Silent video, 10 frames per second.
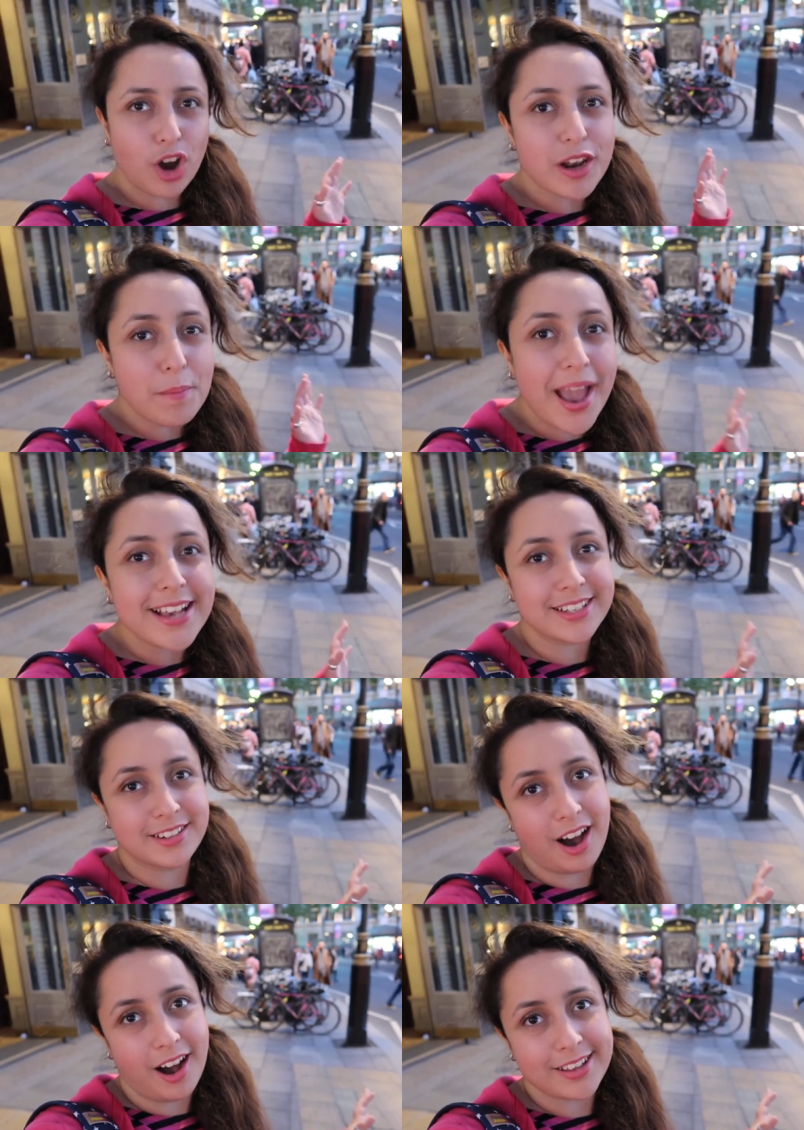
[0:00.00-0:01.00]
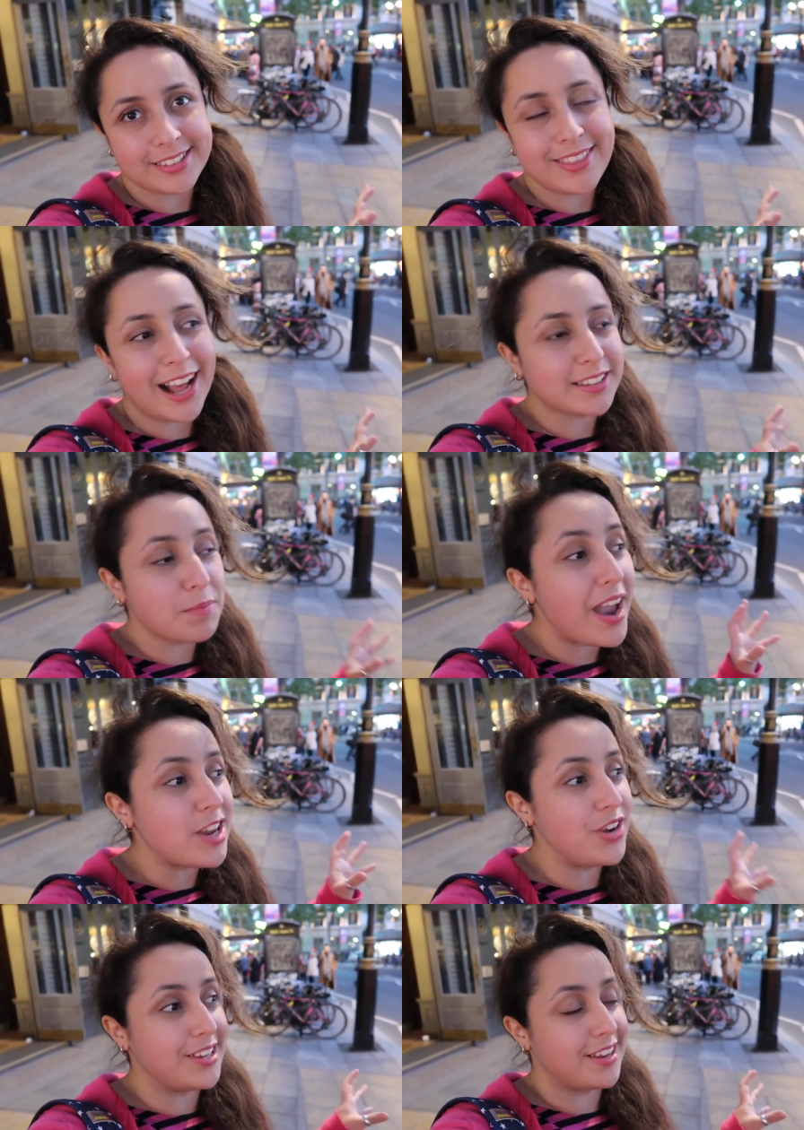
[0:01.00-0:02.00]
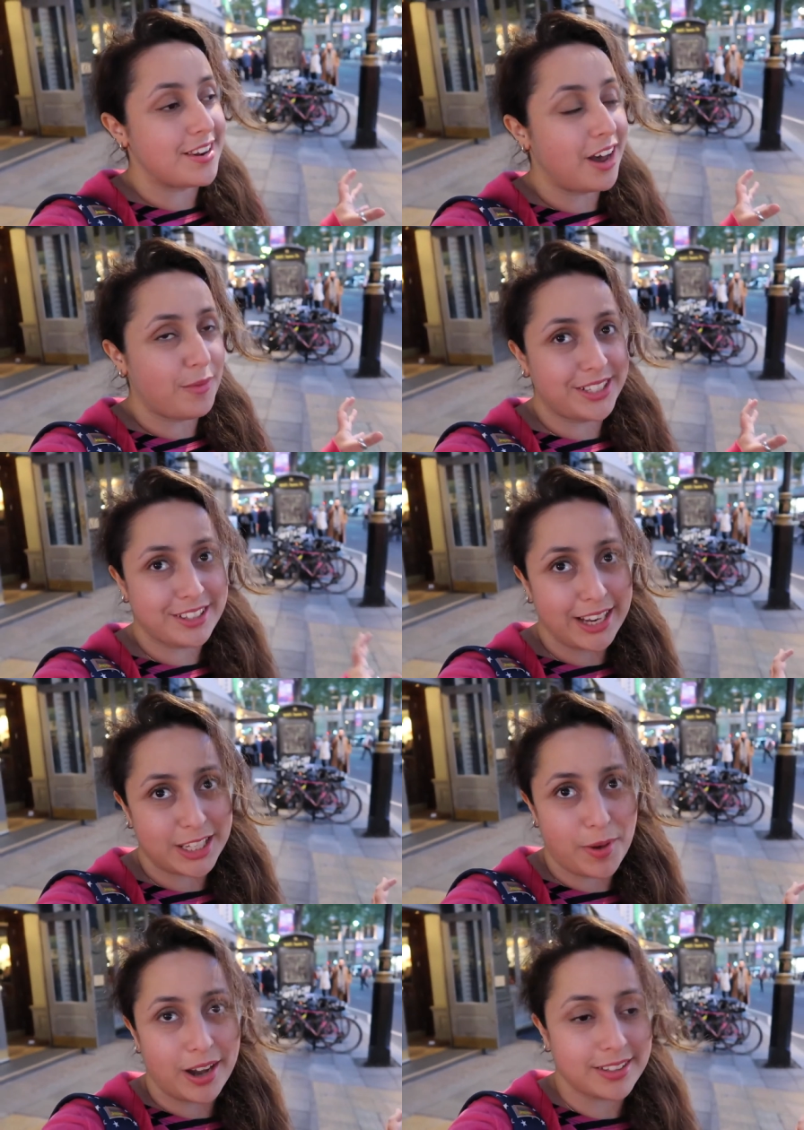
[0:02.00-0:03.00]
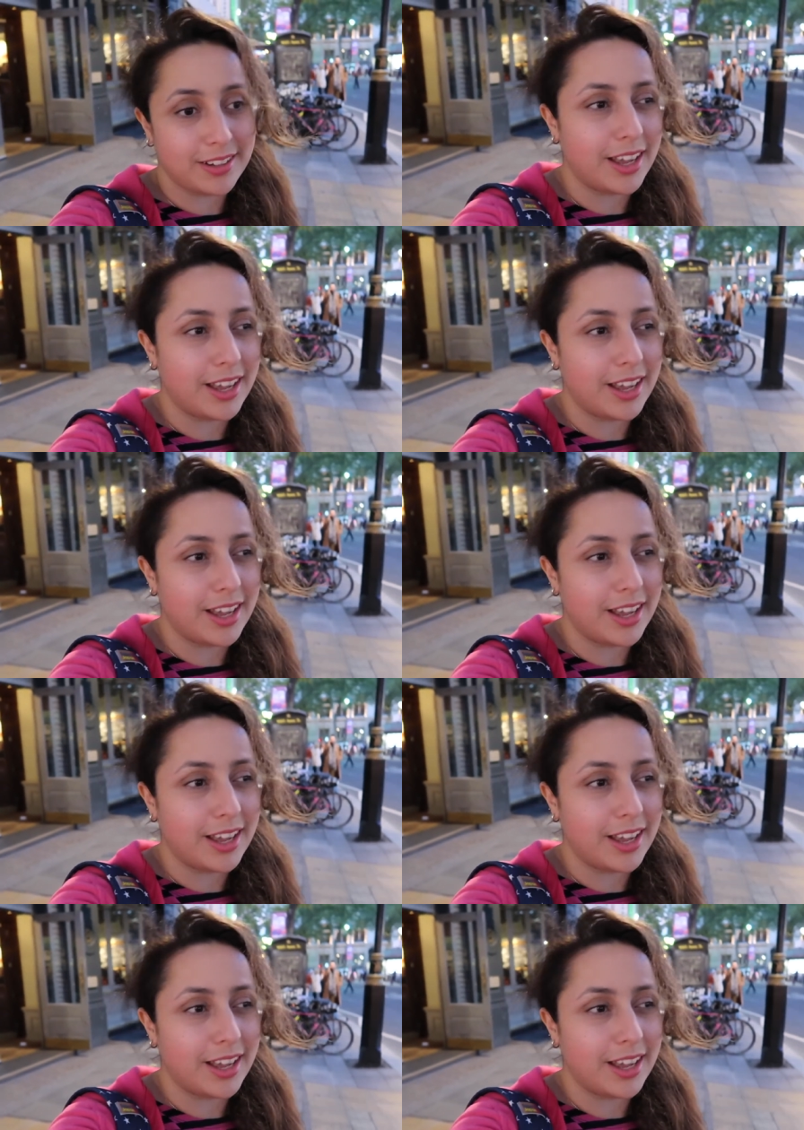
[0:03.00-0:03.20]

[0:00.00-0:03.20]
got an amazing cast, and that's the main reason I'm excited about it.